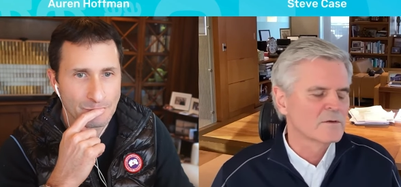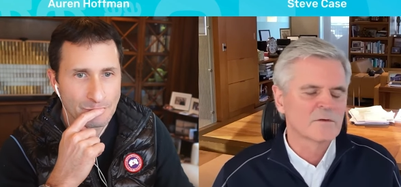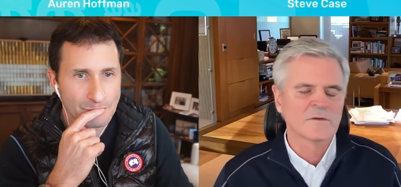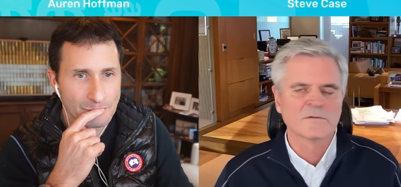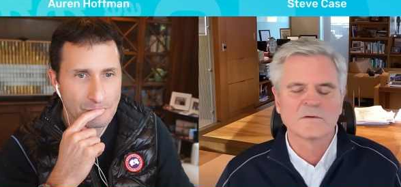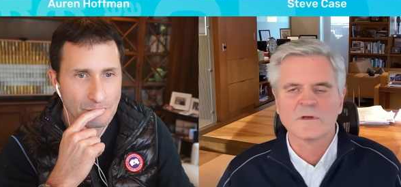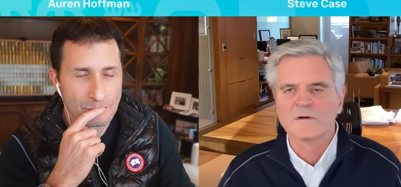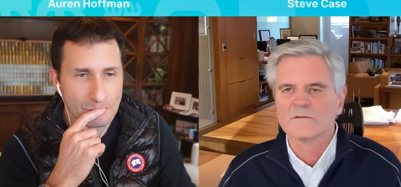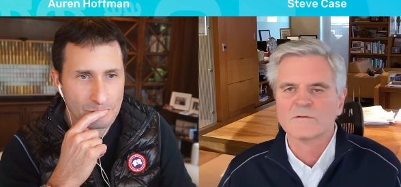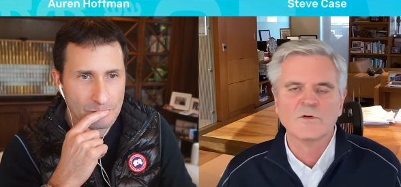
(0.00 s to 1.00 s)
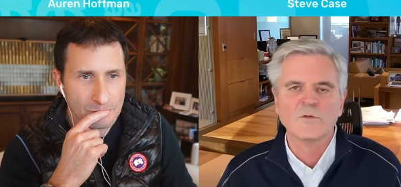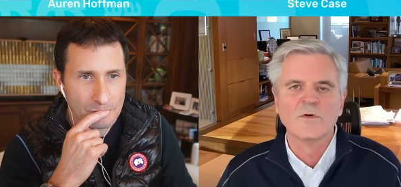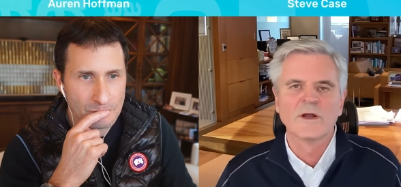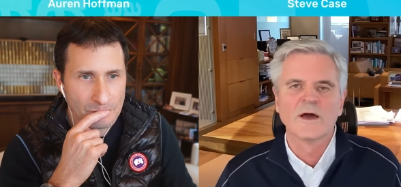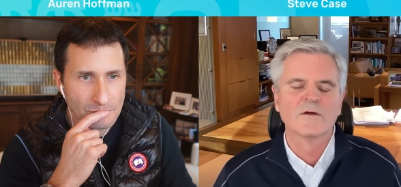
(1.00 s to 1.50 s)
Speaker 1: You know, Uber
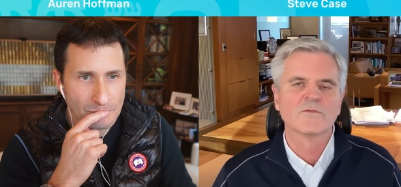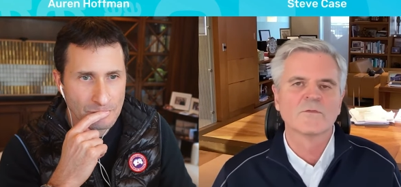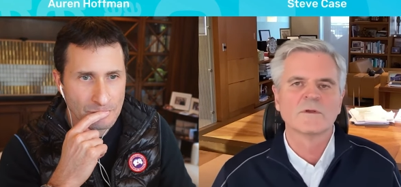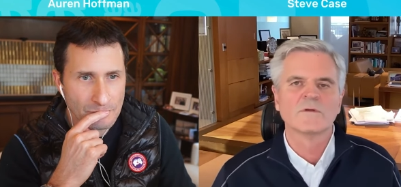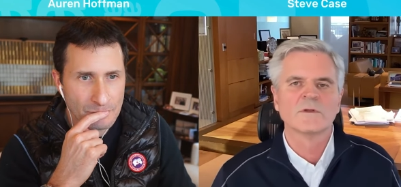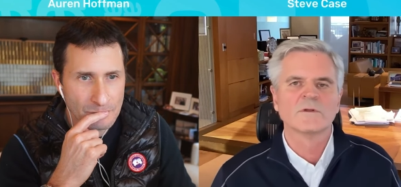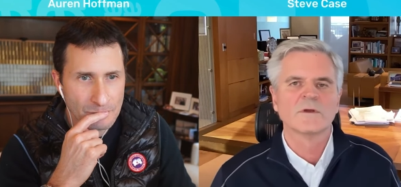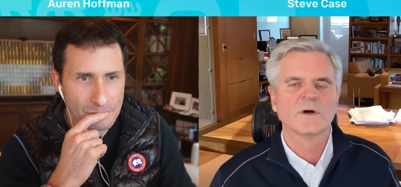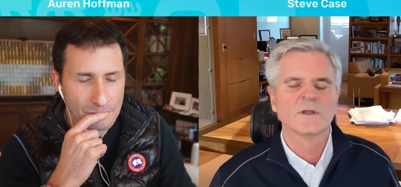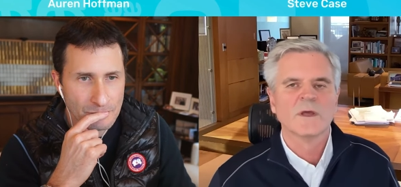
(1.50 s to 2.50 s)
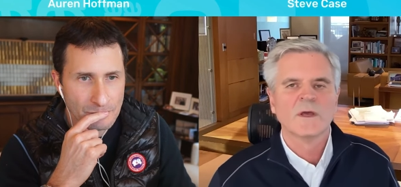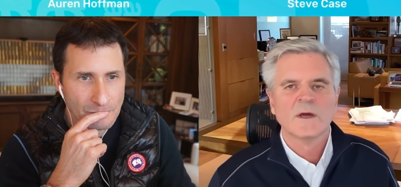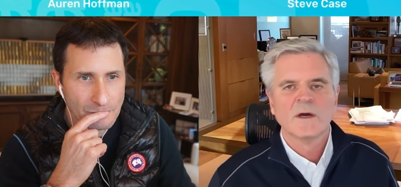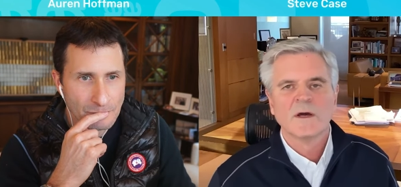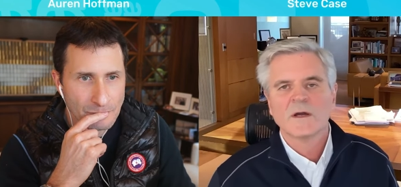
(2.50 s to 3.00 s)
and others would would do it
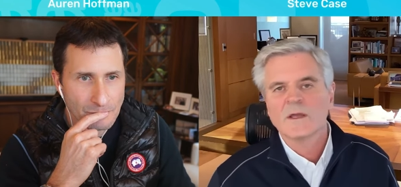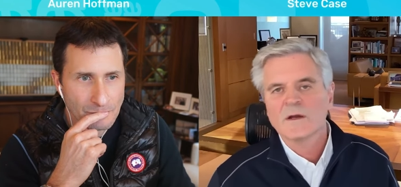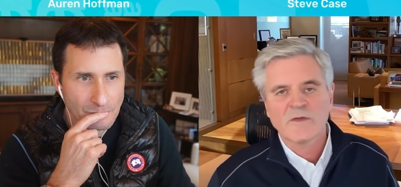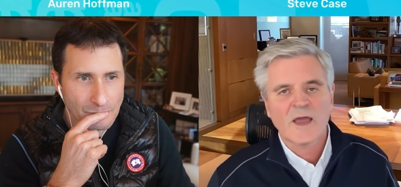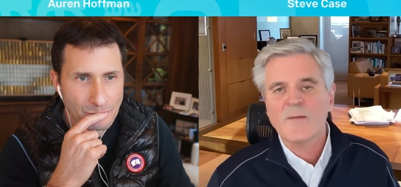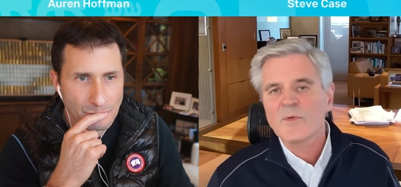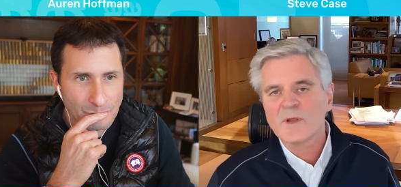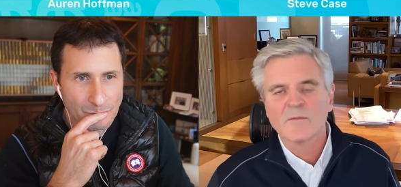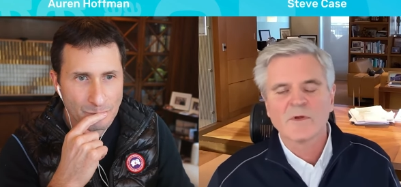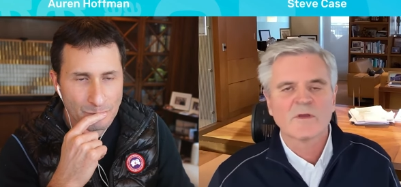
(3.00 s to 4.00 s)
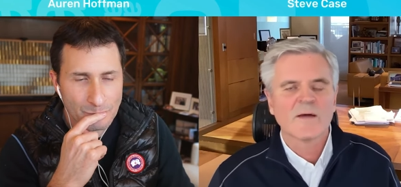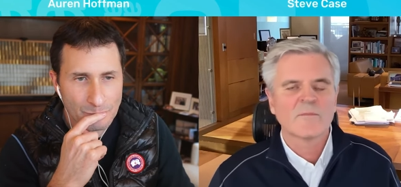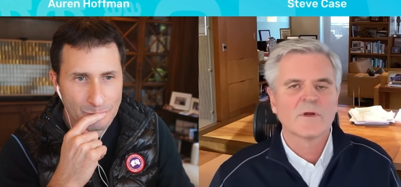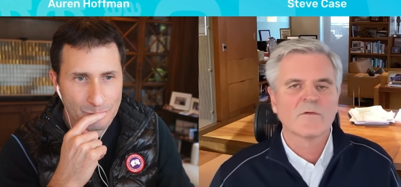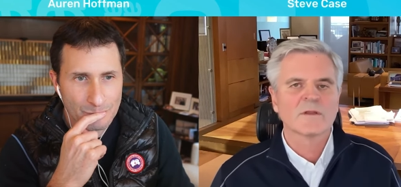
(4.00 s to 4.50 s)
you know, it's happening, but it's
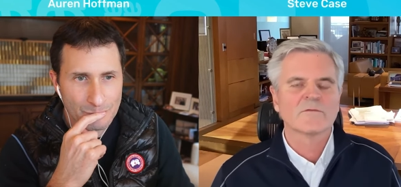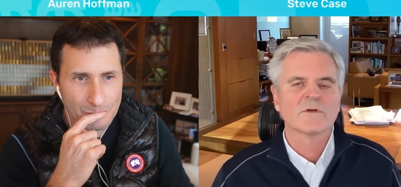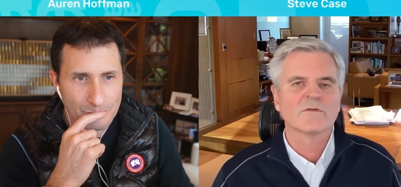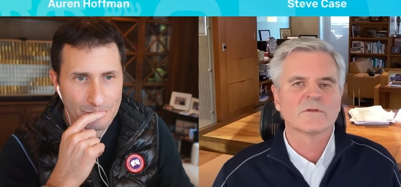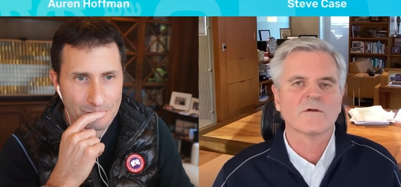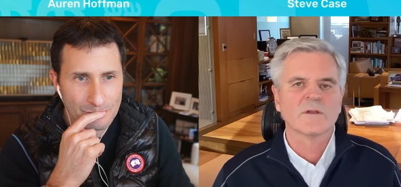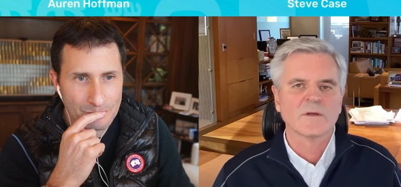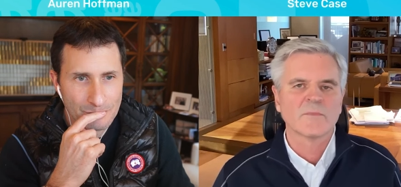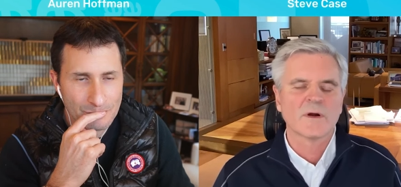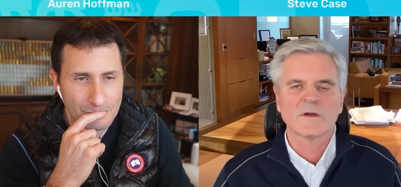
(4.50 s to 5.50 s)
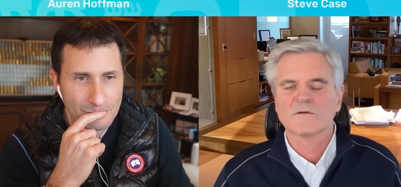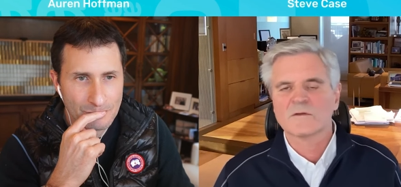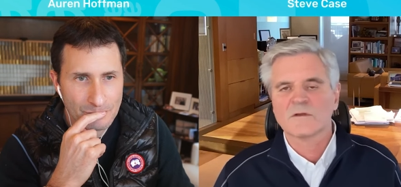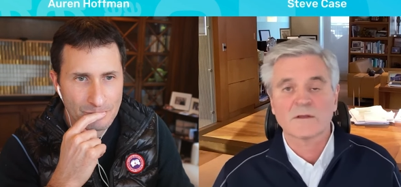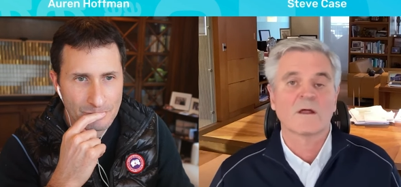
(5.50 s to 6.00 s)
happening relatively slowly, in part because the
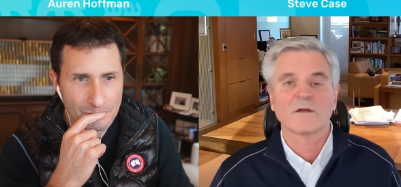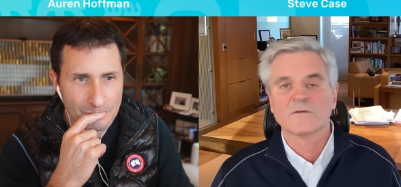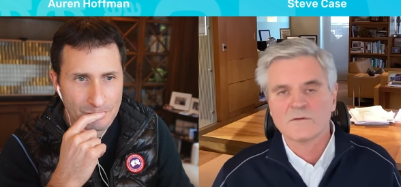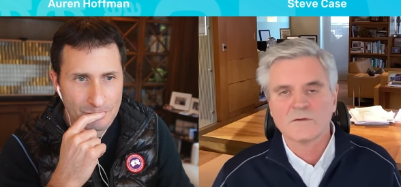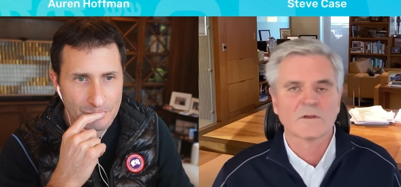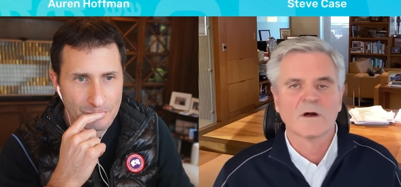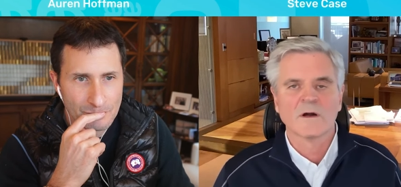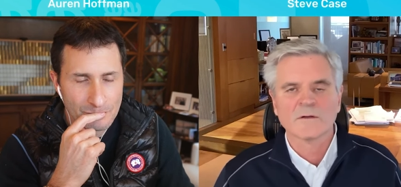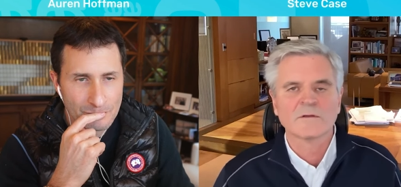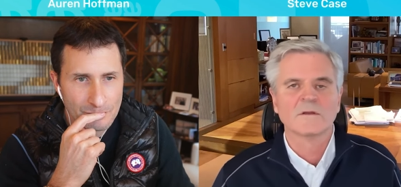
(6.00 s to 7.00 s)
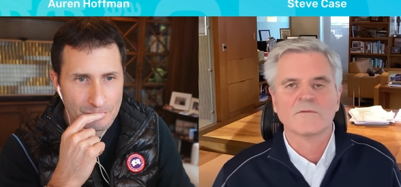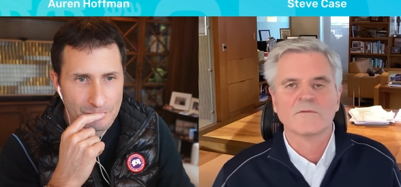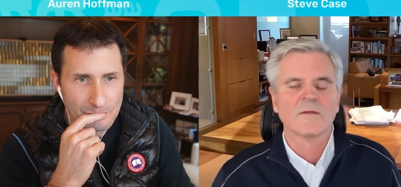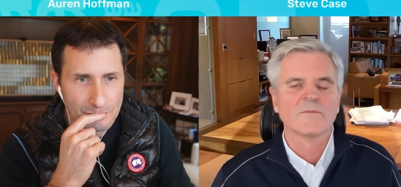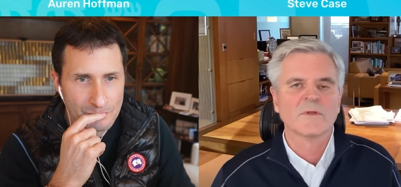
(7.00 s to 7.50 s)
technology took longer to
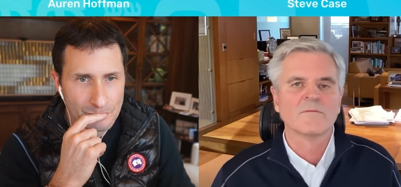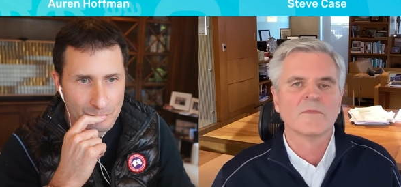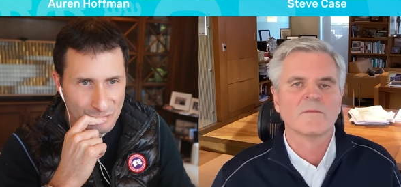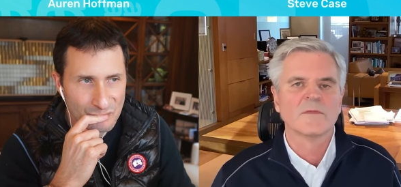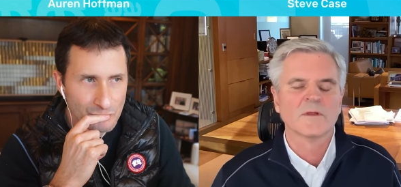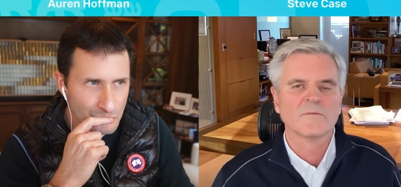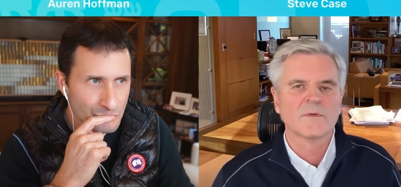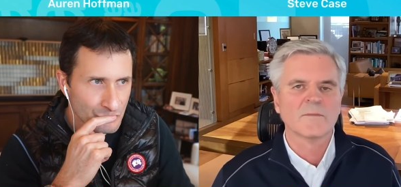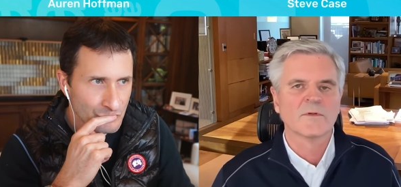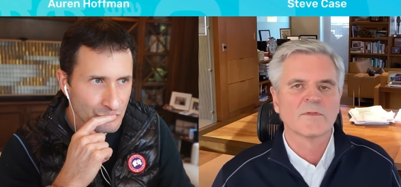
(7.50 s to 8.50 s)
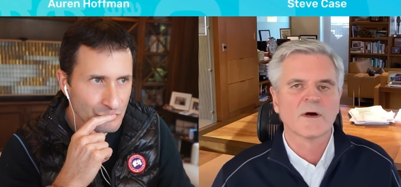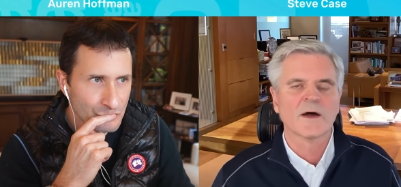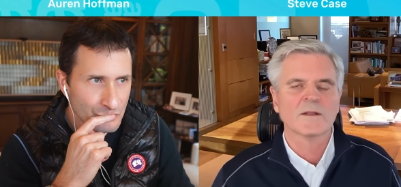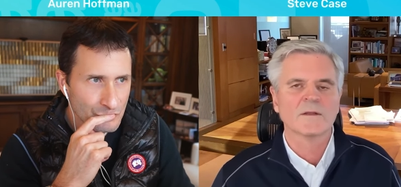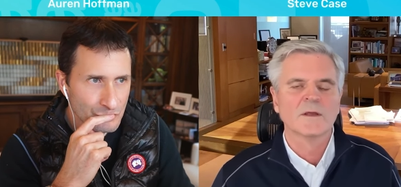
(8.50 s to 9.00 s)
develop than, than, than, people
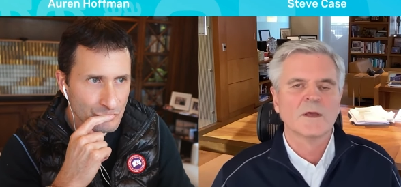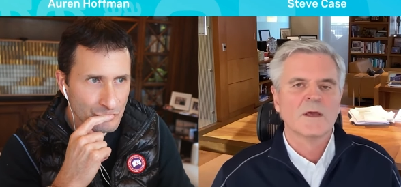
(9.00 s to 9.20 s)
thought, and